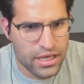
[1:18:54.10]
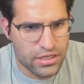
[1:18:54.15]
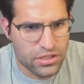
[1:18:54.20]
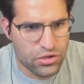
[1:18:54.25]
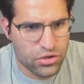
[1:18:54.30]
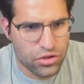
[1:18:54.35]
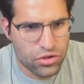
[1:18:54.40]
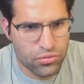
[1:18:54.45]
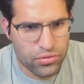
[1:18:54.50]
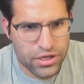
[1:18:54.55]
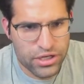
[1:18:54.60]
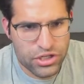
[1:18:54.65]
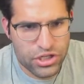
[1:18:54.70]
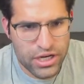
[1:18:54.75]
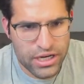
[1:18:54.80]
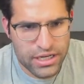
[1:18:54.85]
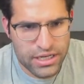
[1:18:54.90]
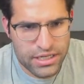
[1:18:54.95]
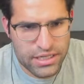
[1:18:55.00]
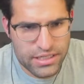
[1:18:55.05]
Yeah, so
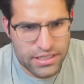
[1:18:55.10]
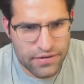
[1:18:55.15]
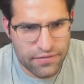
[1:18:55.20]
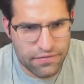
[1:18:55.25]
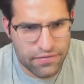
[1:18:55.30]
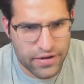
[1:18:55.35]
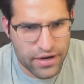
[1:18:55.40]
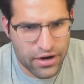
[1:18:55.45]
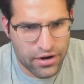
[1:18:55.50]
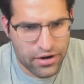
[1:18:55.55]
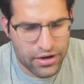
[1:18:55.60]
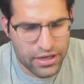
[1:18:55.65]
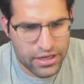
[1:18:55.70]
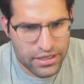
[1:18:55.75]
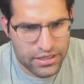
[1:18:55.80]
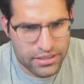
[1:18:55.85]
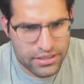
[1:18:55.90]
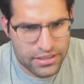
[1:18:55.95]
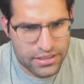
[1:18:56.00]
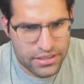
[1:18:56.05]
3-check is a
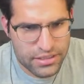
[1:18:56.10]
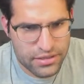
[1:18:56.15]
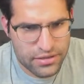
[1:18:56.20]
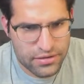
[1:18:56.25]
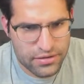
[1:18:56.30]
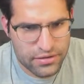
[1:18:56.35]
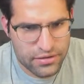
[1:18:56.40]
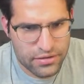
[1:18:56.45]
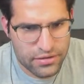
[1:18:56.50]
variant